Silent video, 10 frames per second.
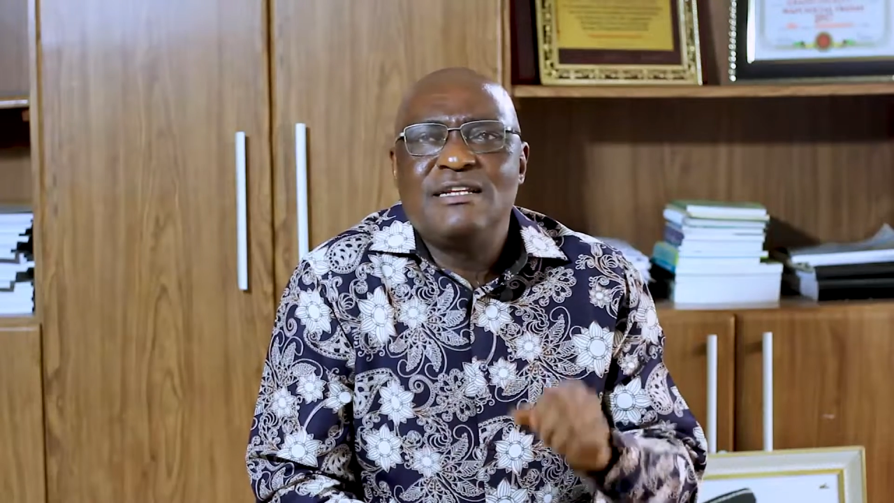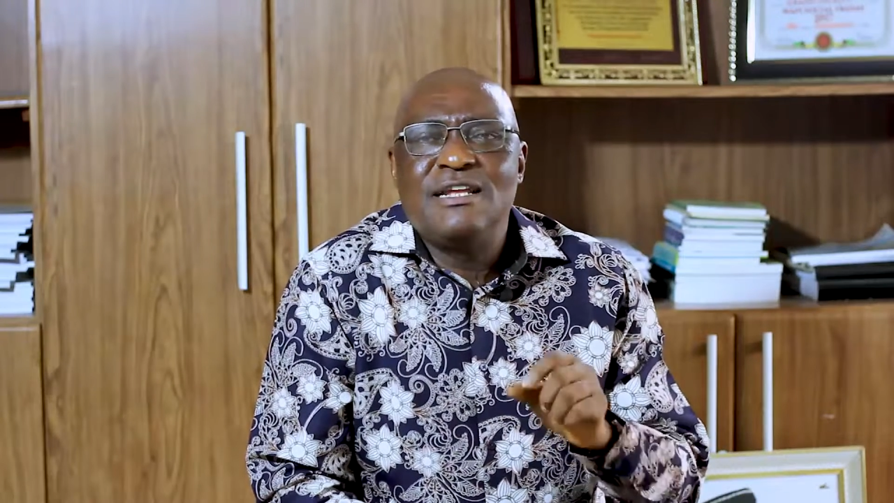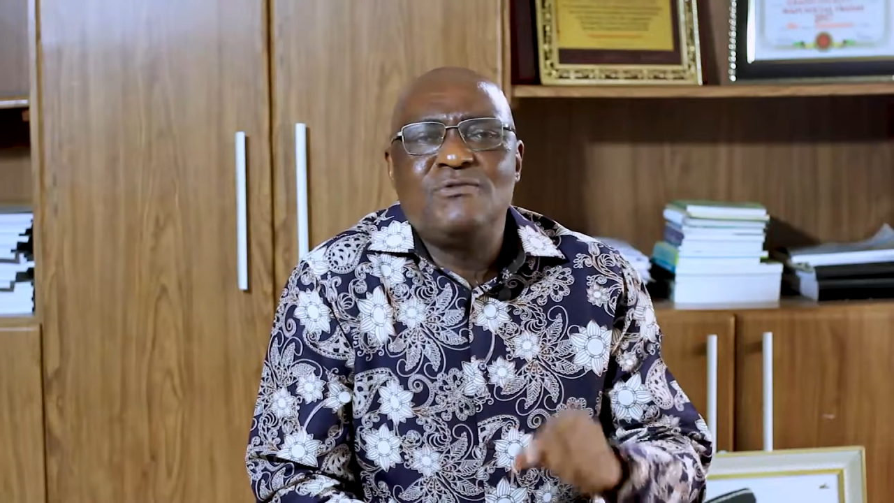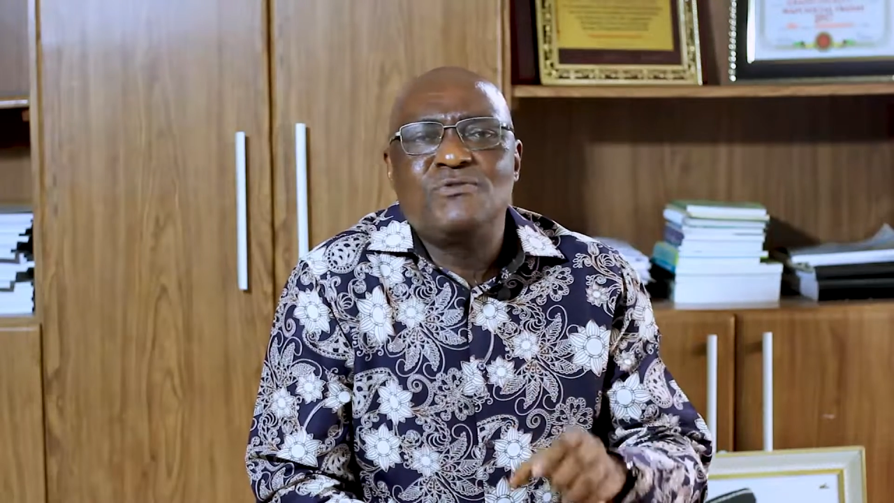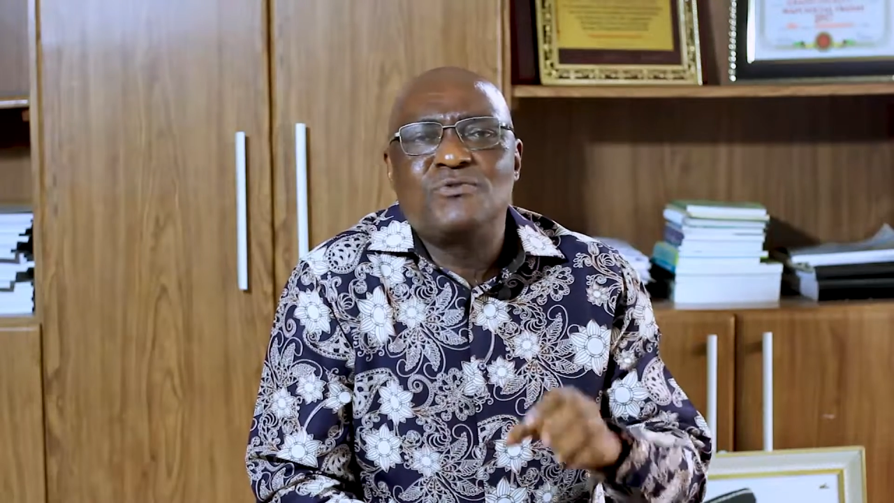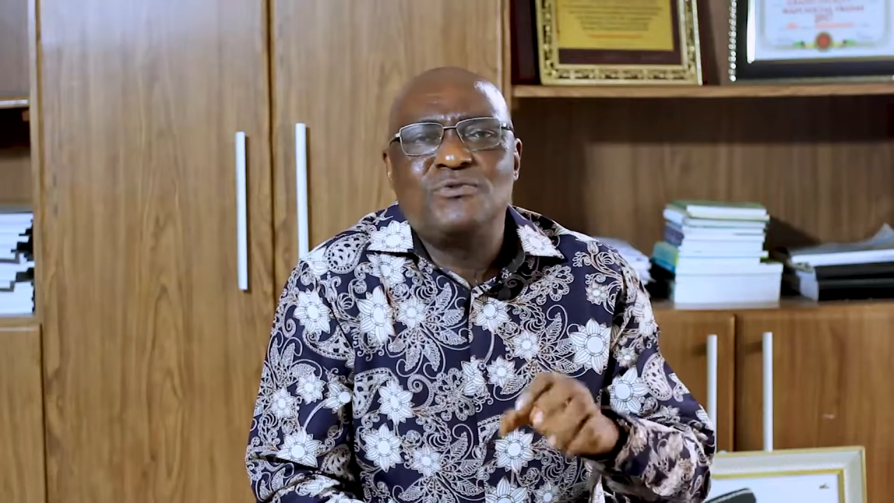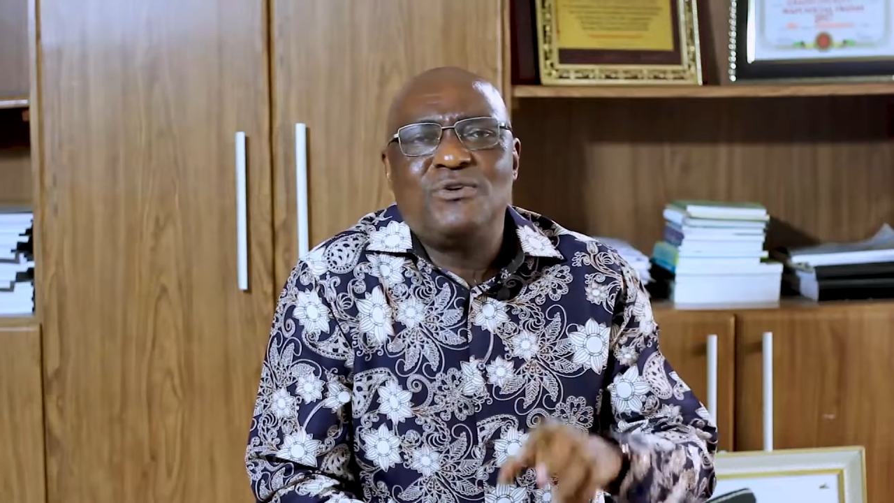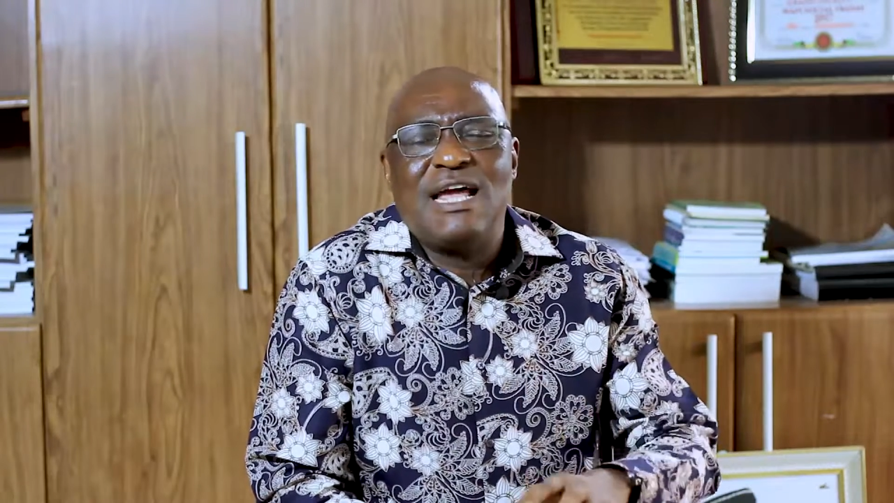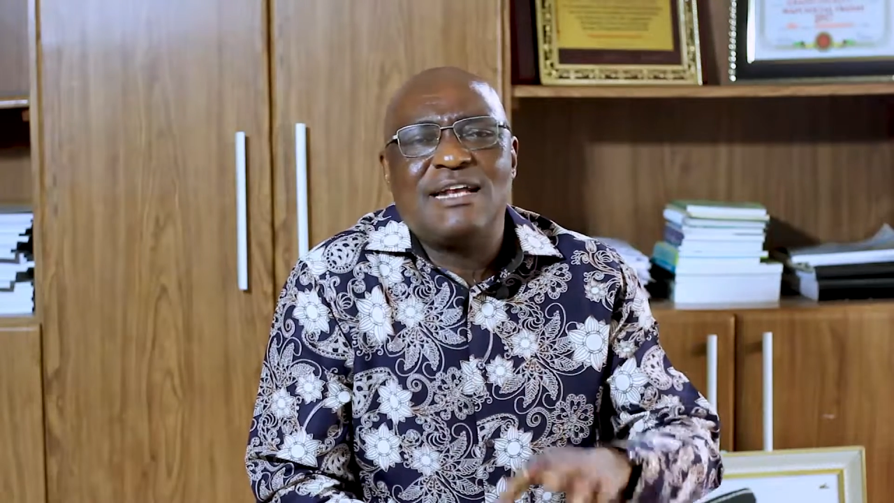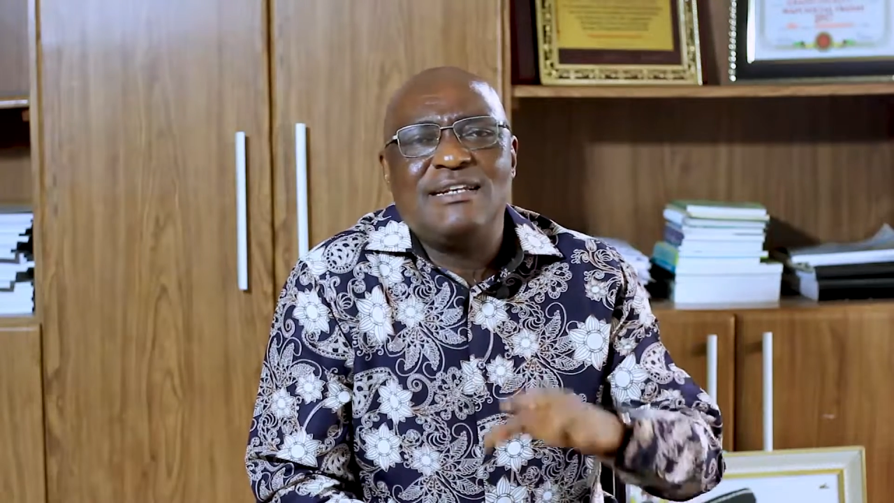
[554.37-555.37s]
The youth should
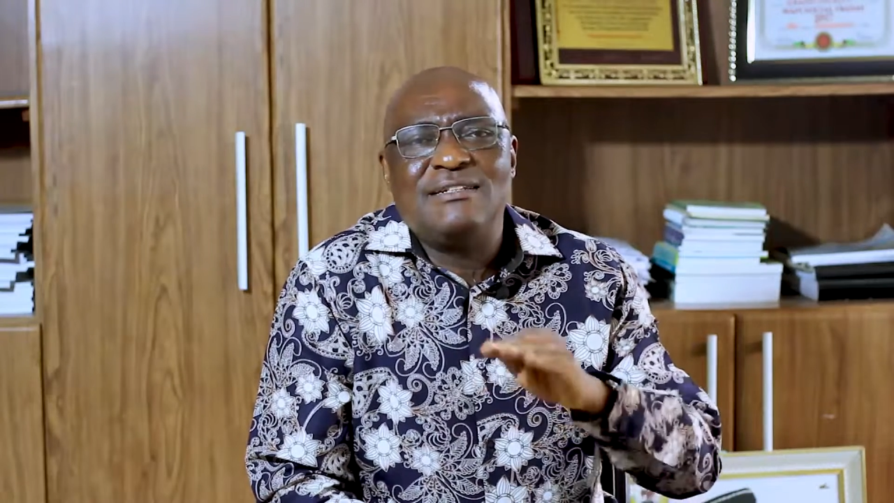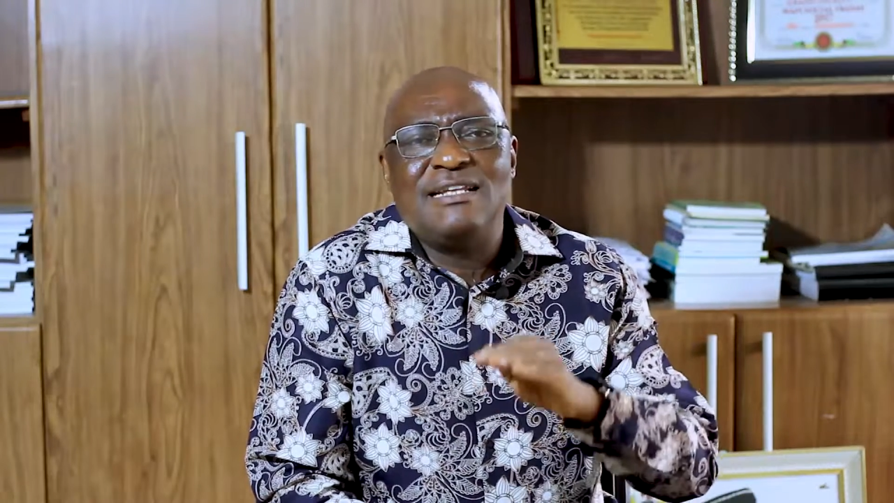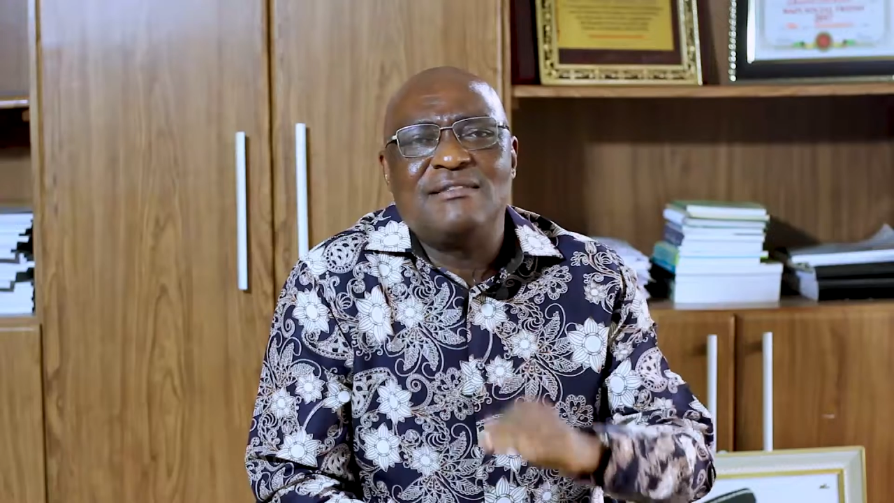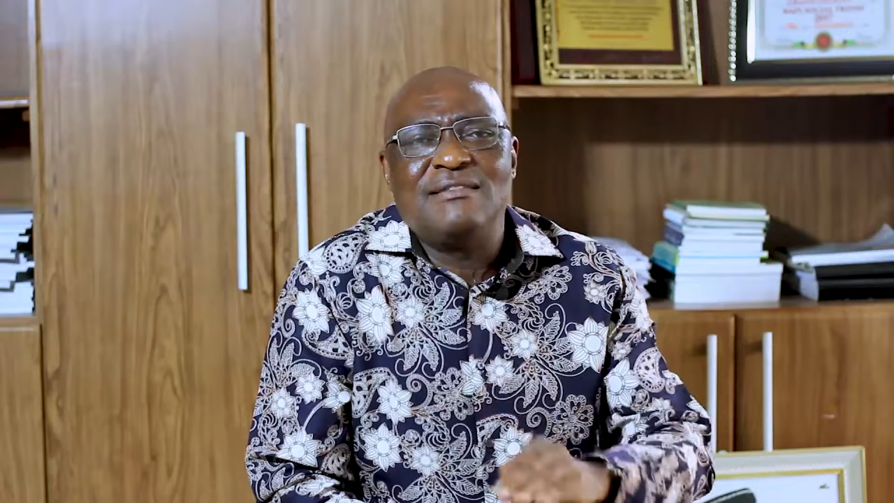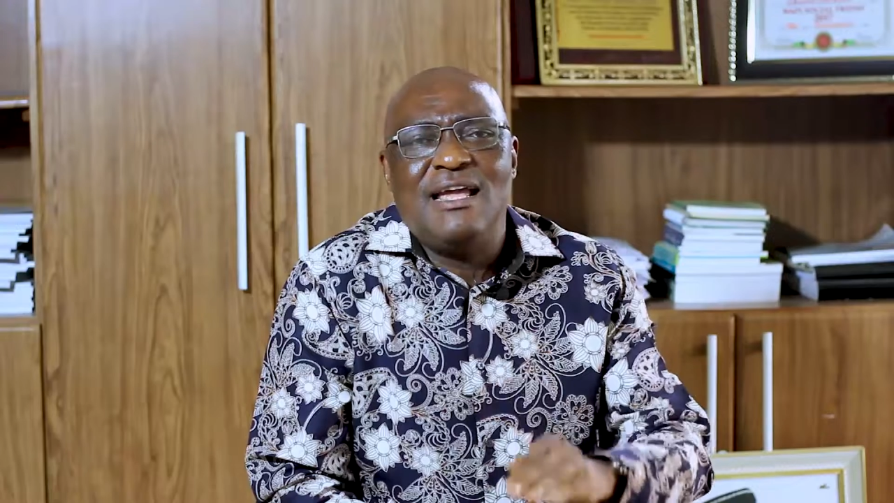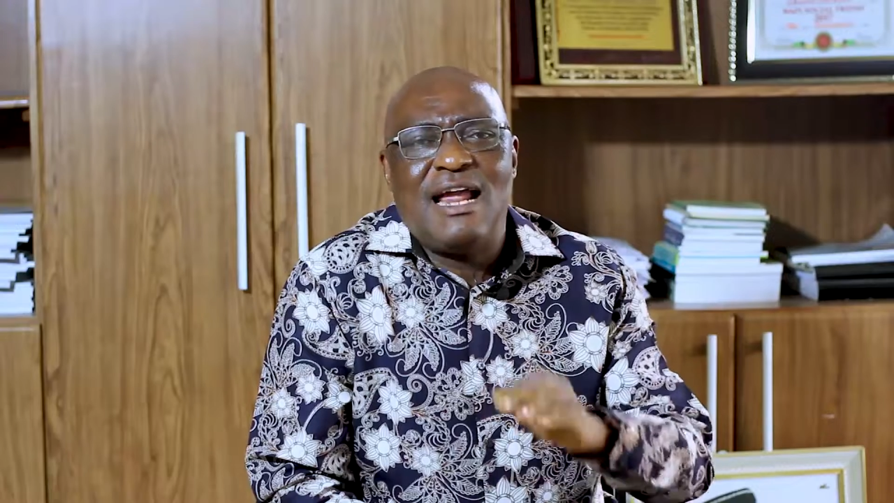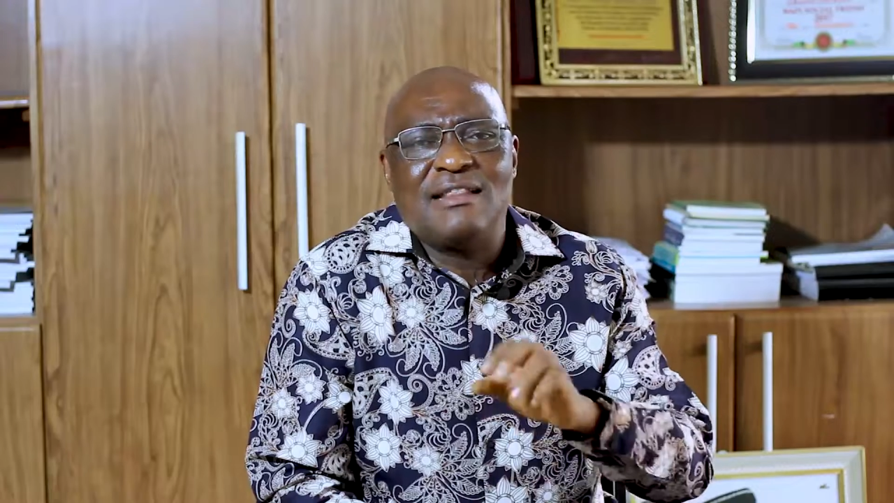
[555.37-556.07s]
know that there